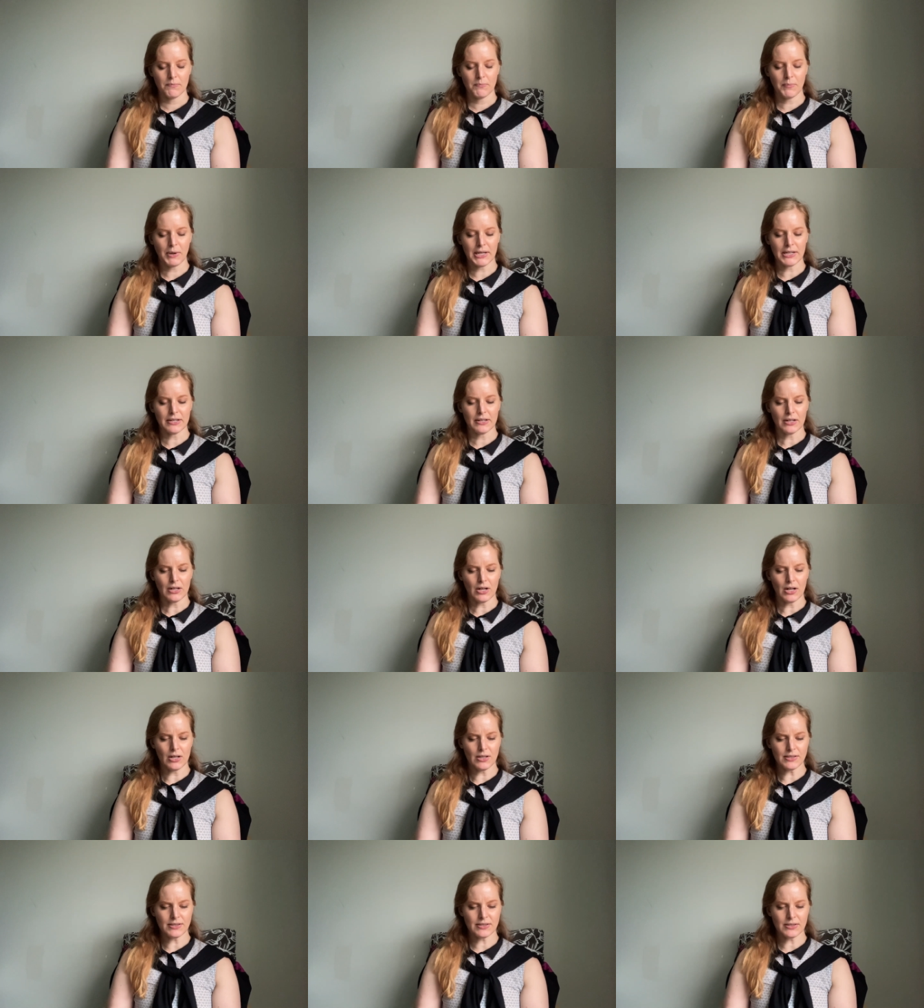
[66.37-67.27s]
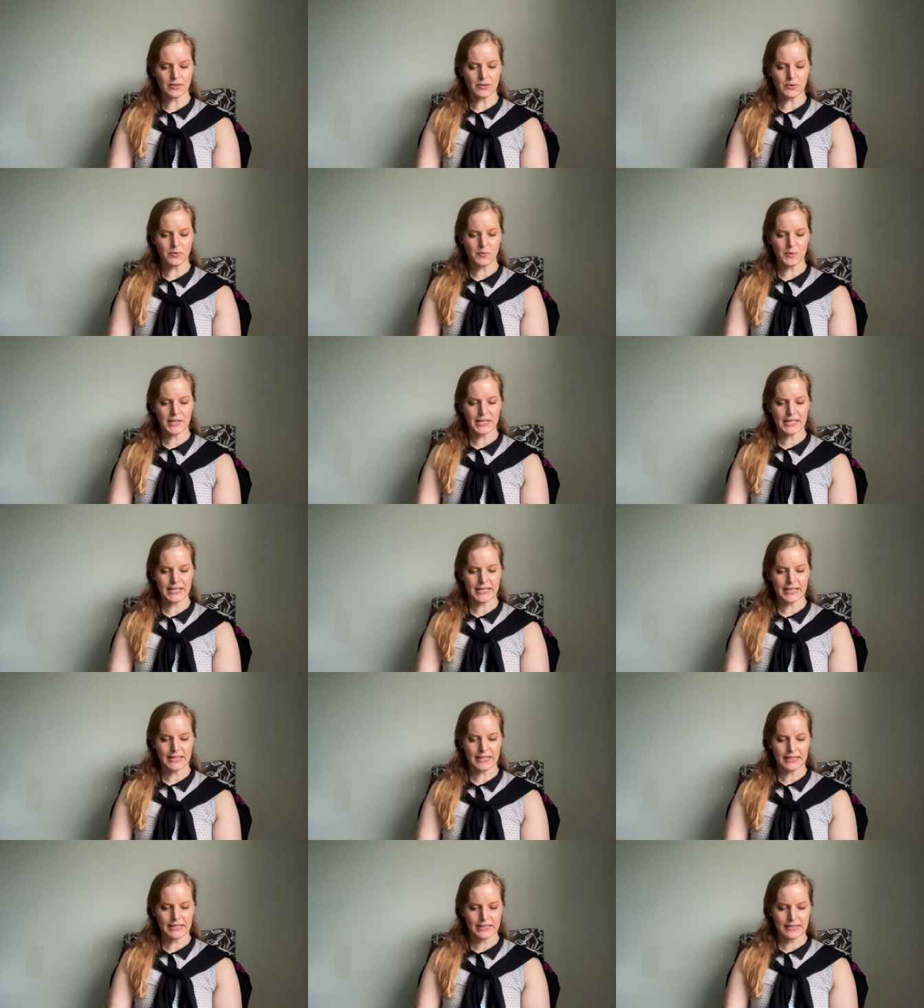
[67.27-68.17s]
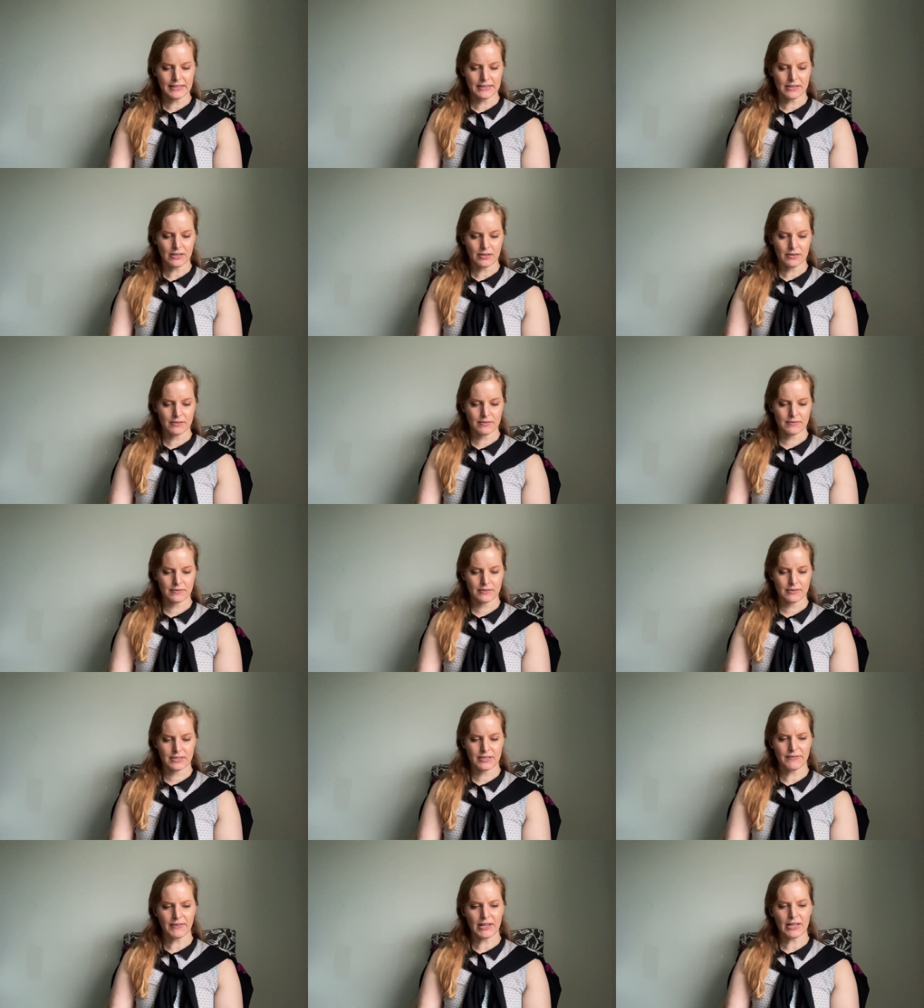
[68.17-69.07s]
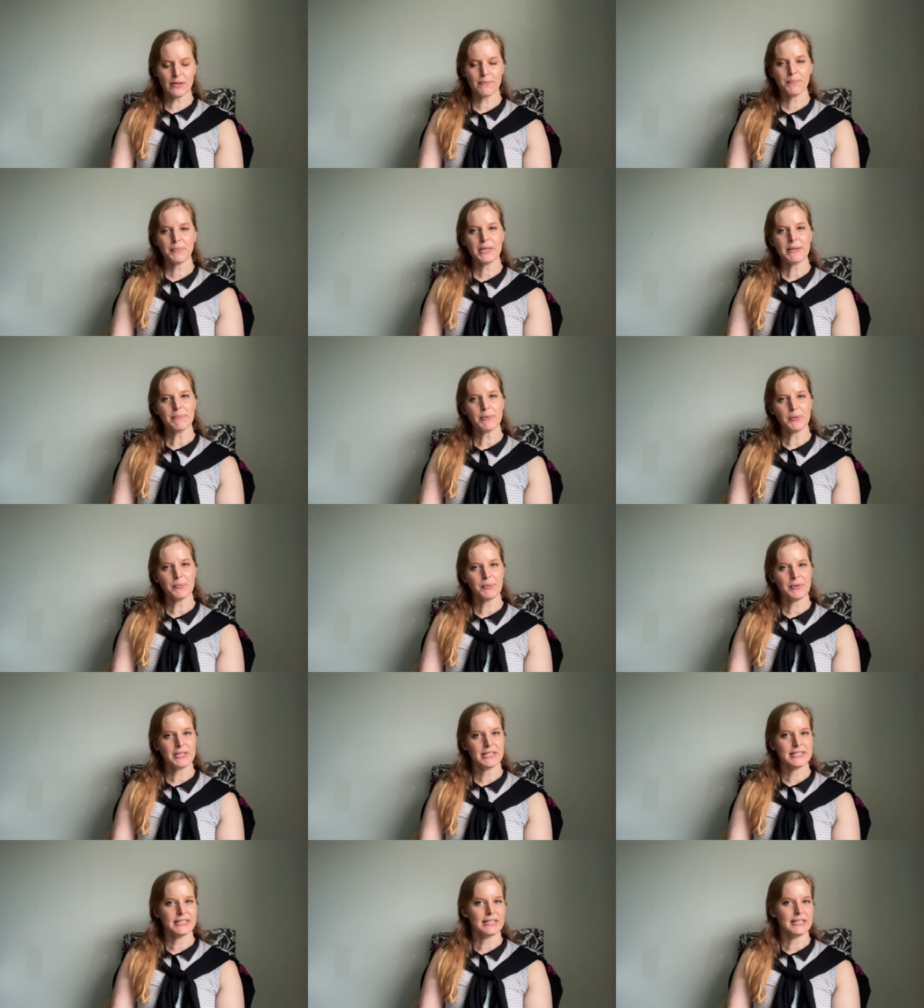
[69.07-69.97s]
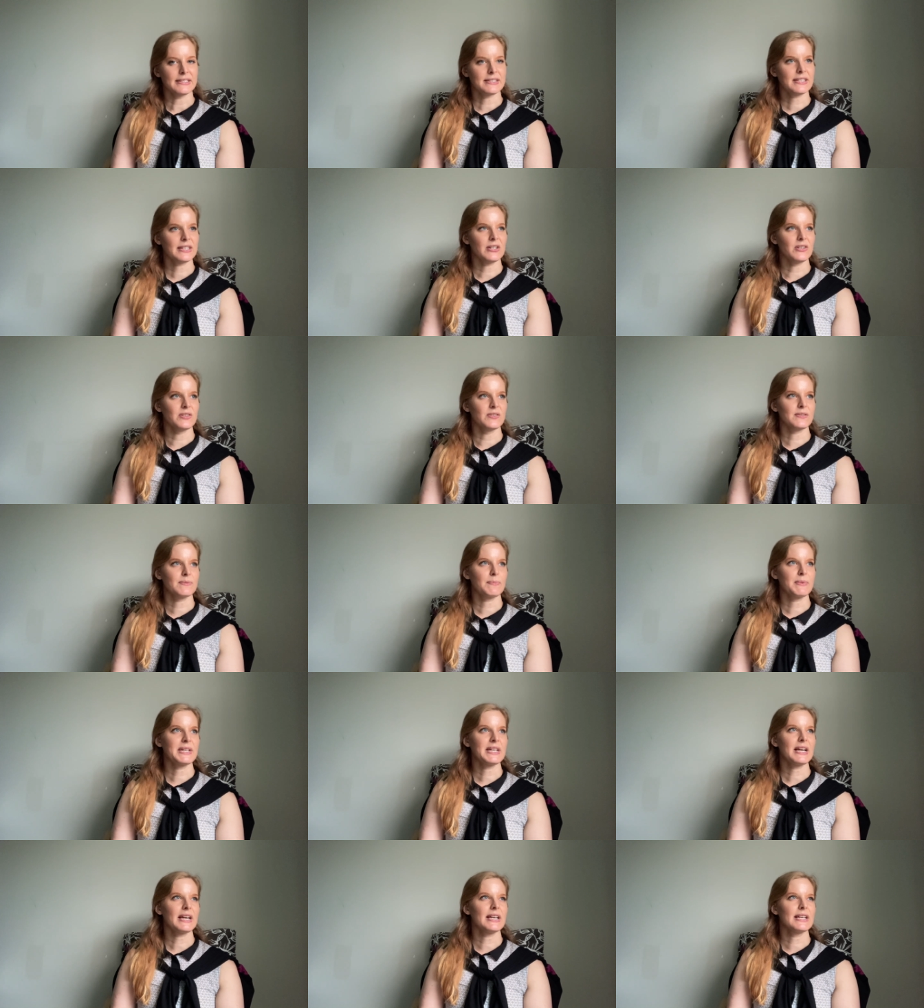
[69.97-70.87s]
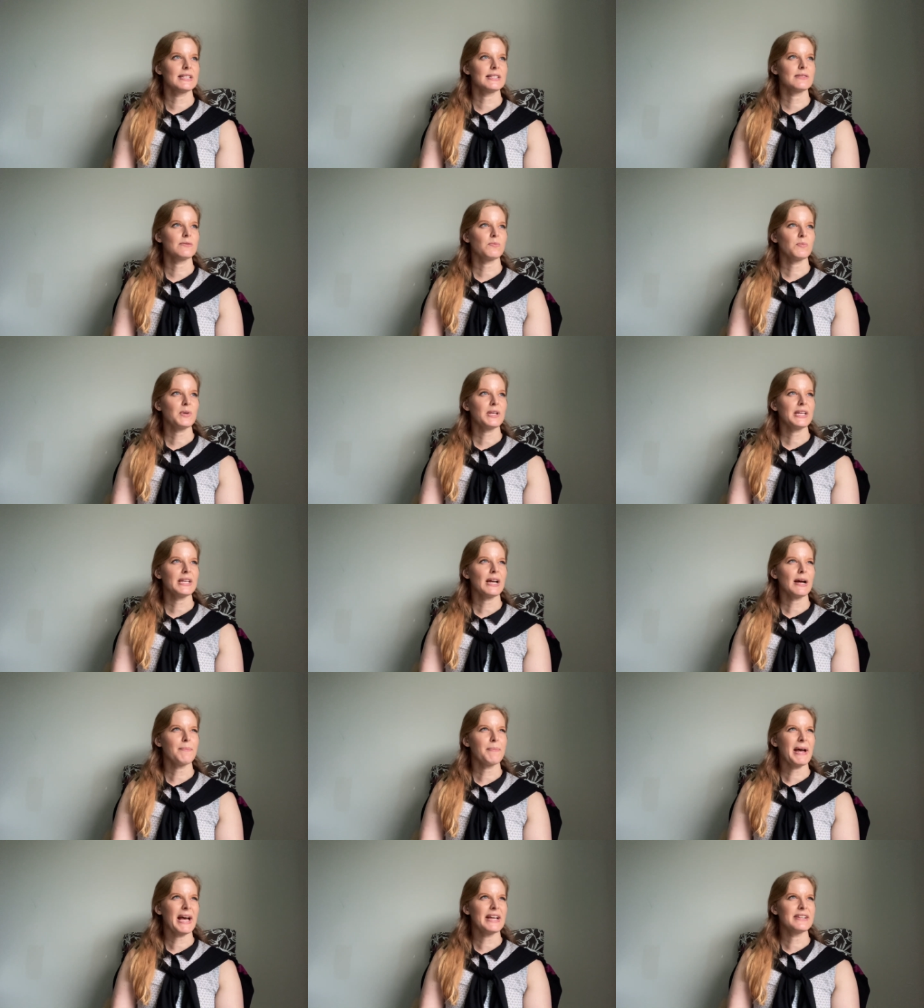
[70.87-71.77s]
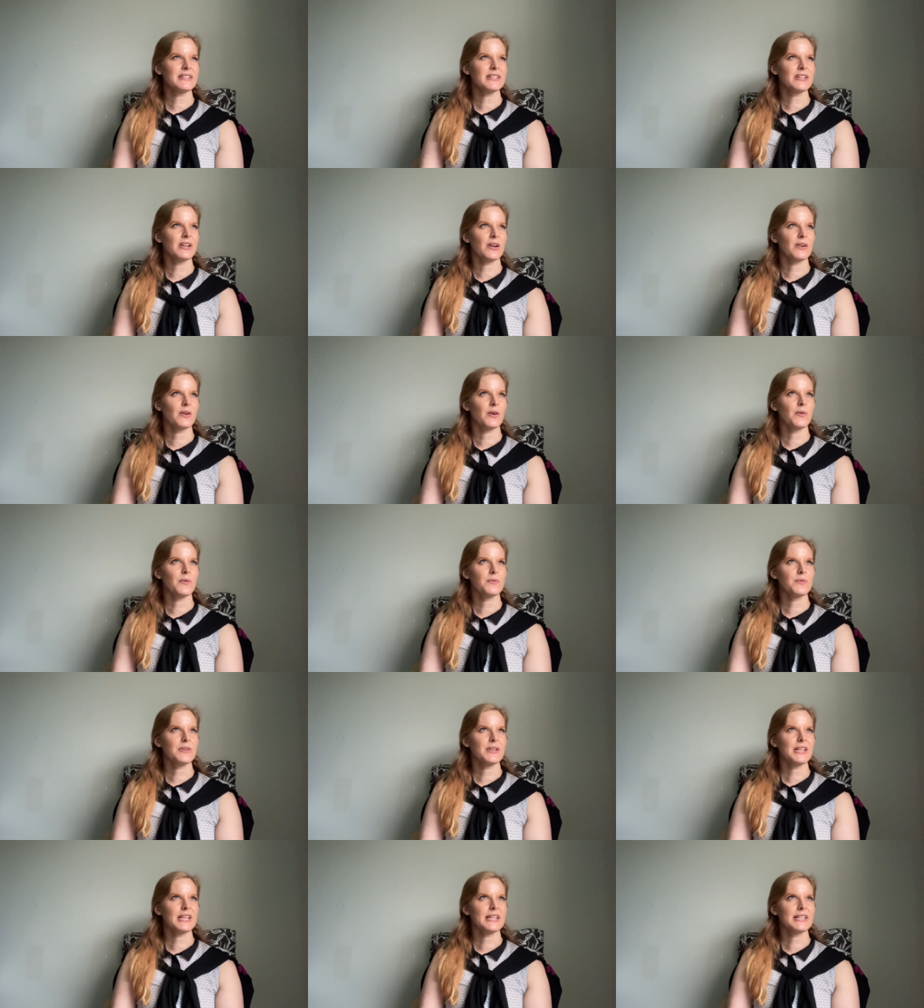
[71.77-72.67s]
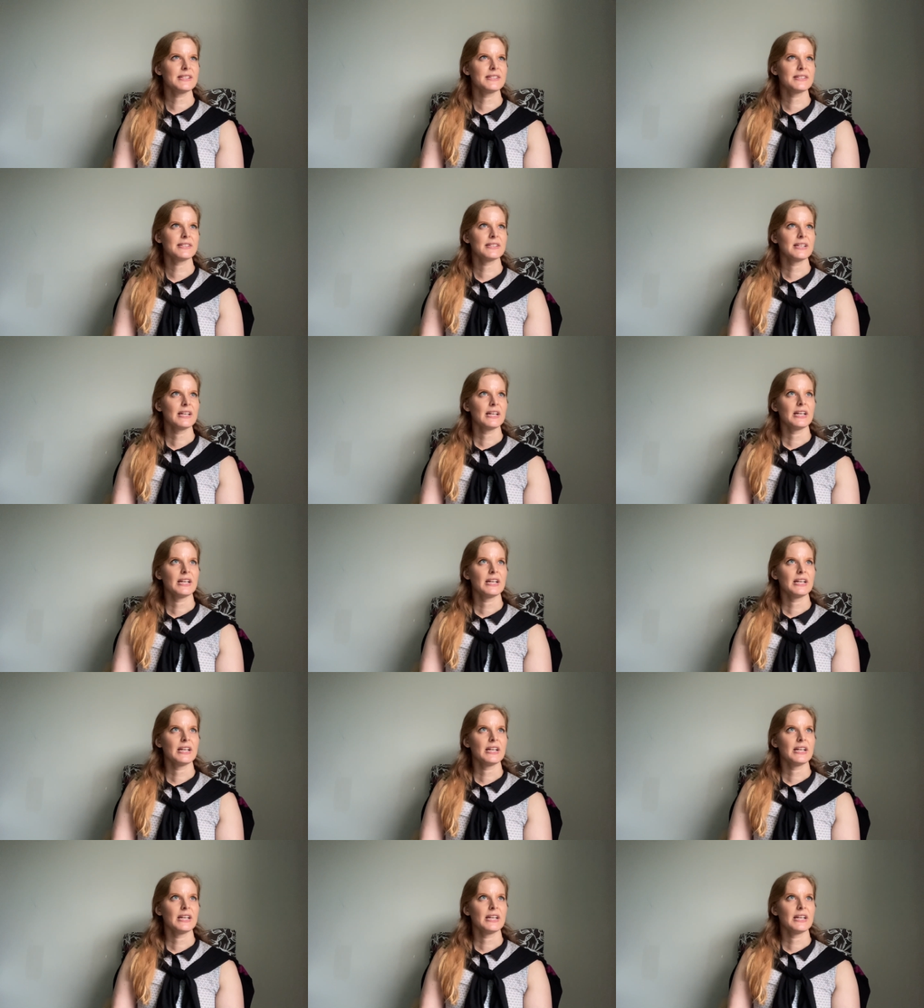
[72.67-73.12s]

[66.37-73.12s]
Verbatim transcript: But also we develop people-pleasing skills because we abandon our own needs